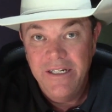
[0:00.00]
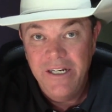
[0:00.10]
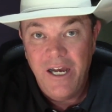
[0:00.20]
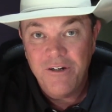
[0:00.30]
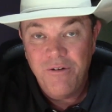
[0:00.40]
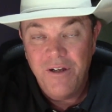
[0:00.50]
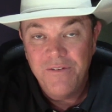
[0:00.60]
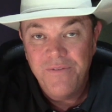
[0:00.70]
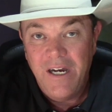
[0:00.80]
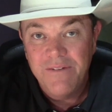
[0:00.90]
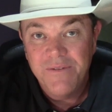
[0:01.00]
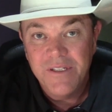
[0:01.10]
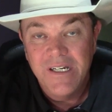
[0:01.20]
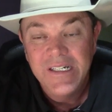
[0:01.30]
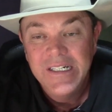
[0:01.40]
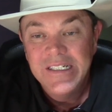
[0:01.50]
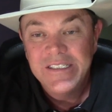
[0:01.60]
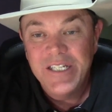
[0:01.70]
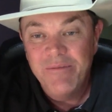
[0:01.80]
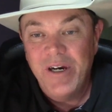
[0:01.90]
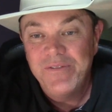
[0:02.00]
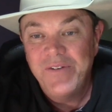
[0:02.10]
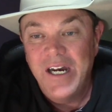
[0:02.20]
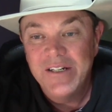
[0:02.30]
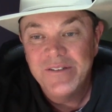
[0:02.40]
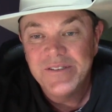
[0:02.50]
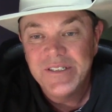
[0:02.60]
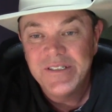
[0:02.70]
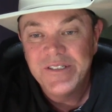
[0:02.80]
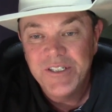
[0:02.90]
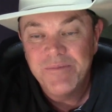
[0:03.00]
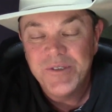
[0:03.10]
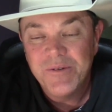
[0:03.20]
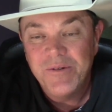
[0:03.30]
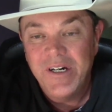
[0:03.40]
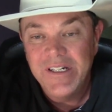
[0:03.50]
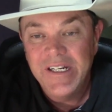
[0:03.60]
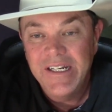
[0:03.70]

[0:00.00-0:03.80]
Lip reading: did not qualify for the semifinals in Shipshewana,